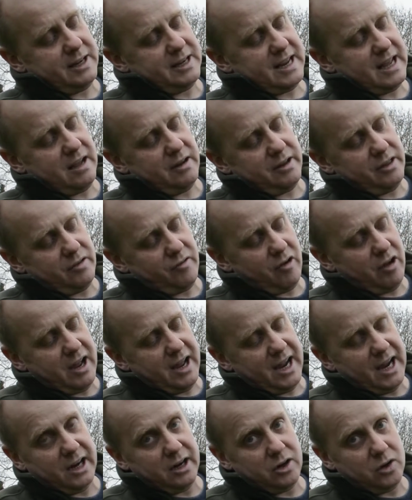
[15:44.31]
down in the right
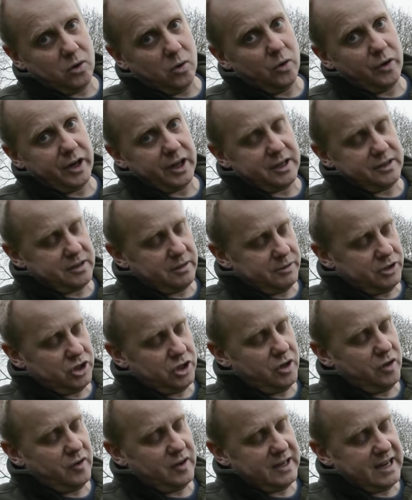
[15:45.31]
hand corner because I was
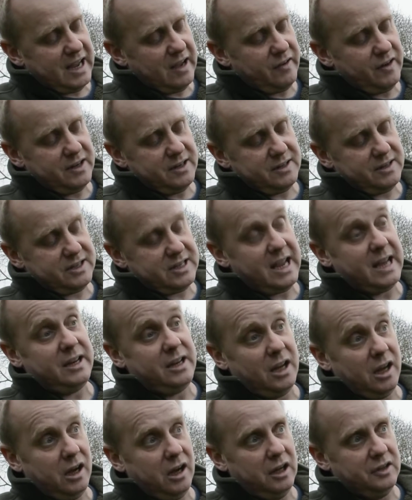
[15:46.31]
shooting down at 10
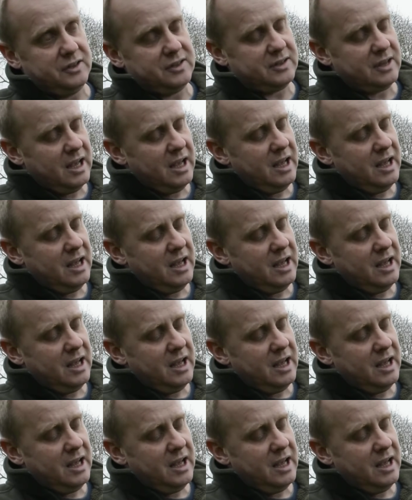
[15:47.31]
yards.